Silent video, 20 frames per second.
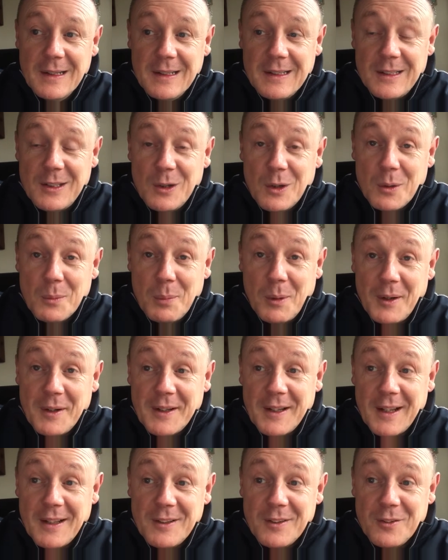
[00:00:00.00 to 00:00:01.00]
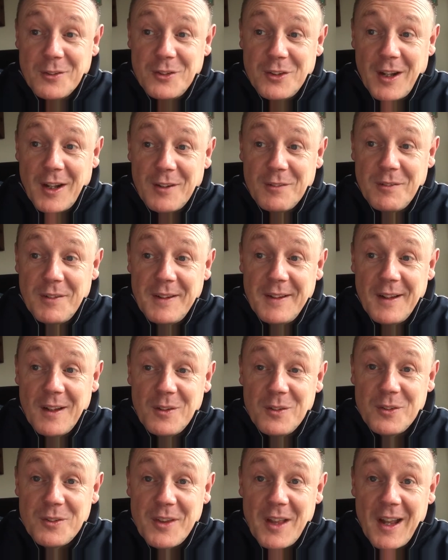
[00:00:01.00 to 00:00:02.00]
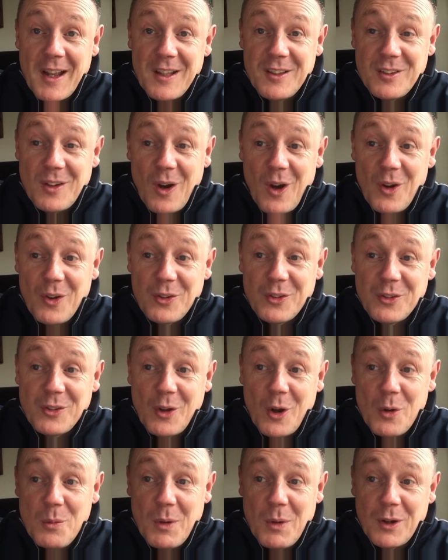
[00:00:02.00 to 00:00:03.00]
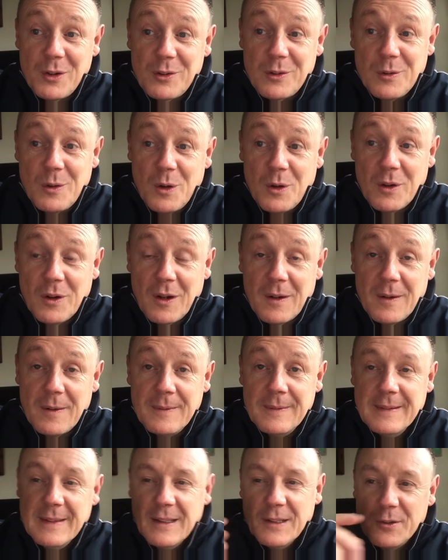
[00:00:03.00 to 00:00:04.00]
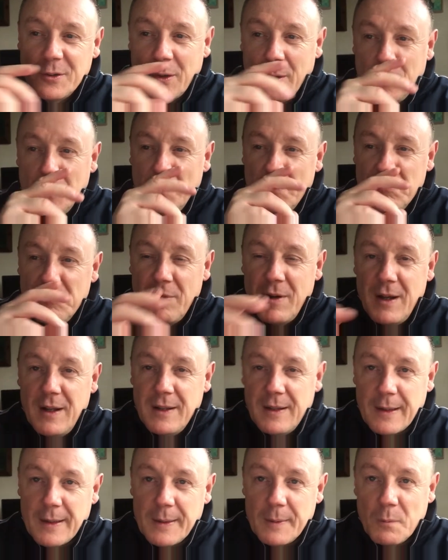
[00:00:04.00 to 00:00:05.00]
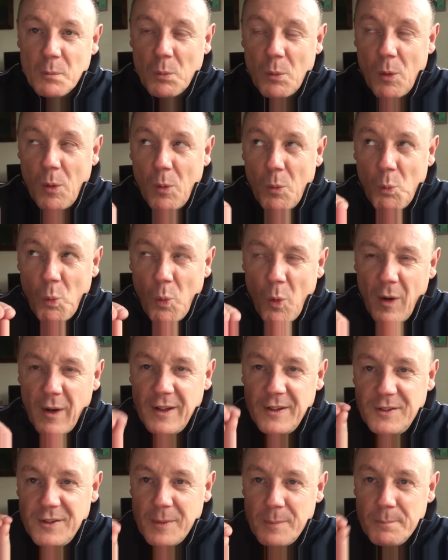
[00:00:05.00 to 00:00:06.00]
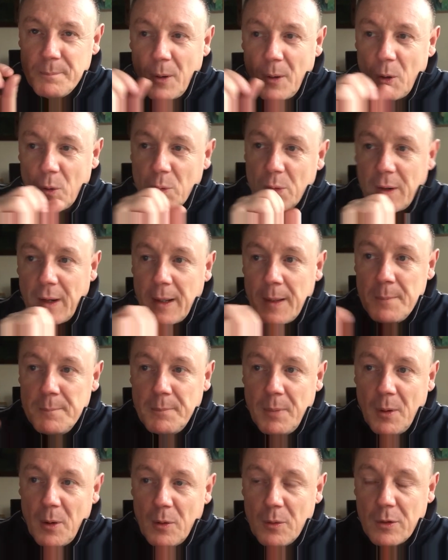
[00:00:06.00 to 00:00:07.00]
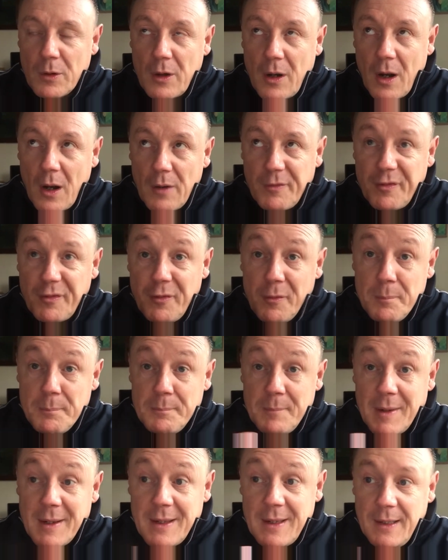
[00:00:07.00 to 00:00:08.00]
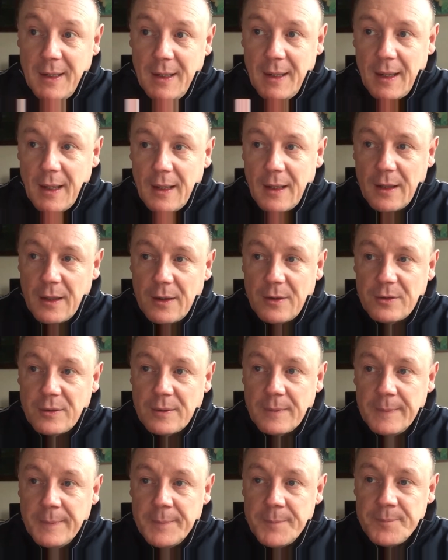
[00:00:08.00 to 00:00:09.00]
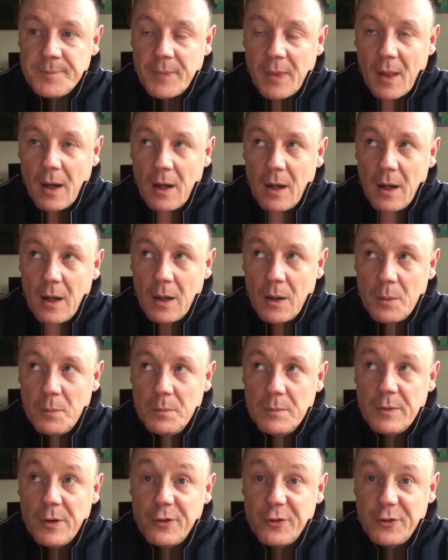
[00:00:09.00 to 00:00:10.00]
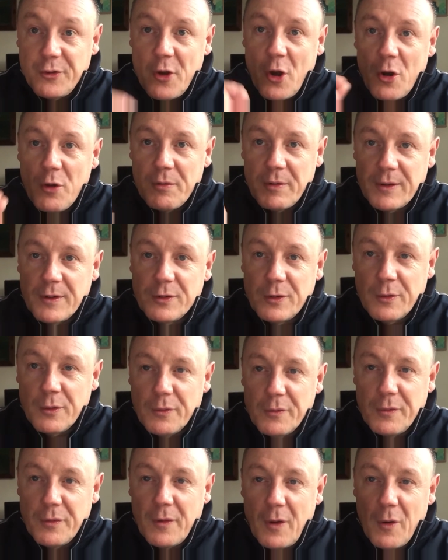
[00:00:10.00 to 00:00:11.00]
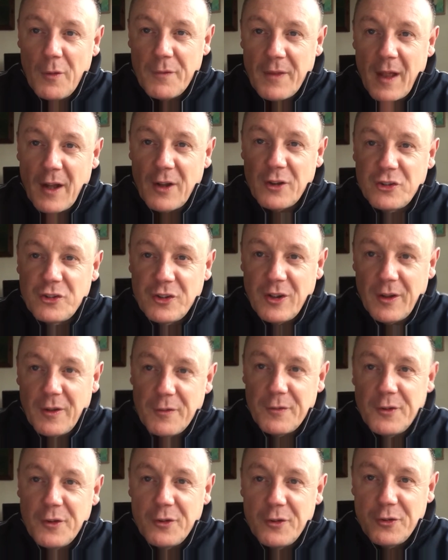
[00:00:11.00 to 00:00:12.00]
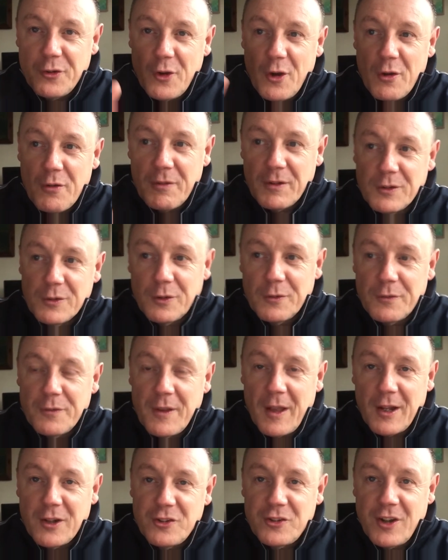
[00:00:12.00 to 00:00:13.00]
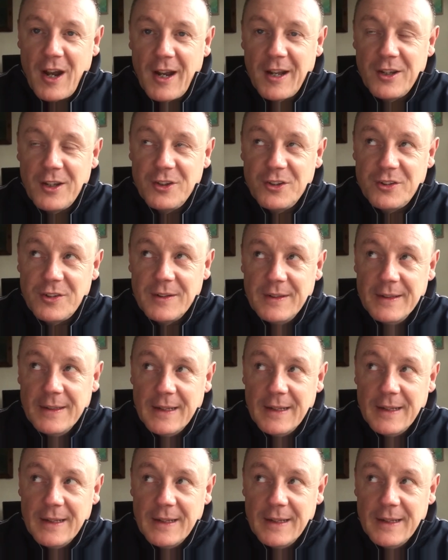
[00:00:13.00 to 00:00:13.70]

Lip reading: You know, by the end of January, those days are so much longer. So really, what is Imbolc? Imbolc for me is the stirrings of that shift, the stirrings of that change.